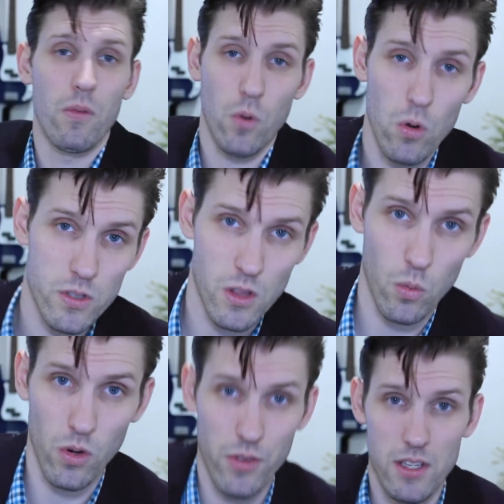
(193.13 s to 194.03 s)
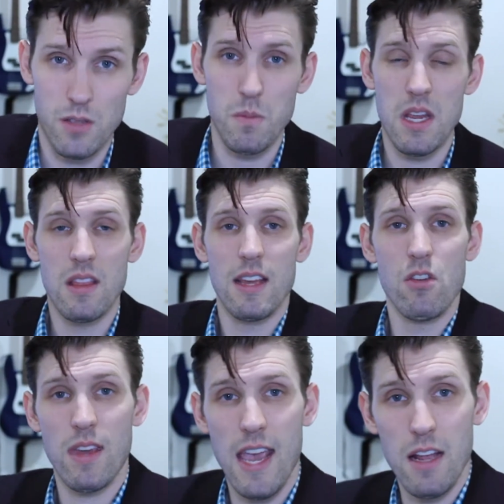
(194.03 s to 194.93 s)
roles in the world doesn't mean that you
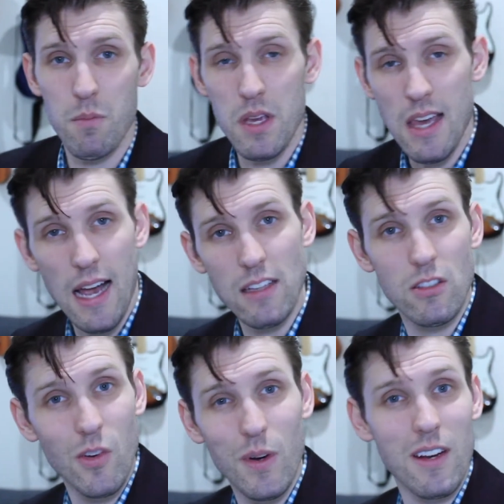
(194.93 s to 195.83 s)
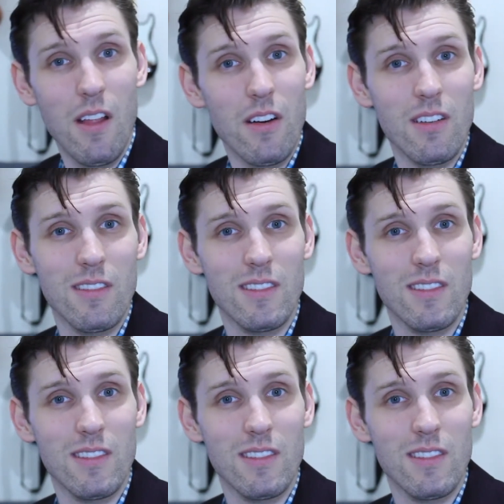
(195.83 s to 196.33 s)
can't be kind to one another.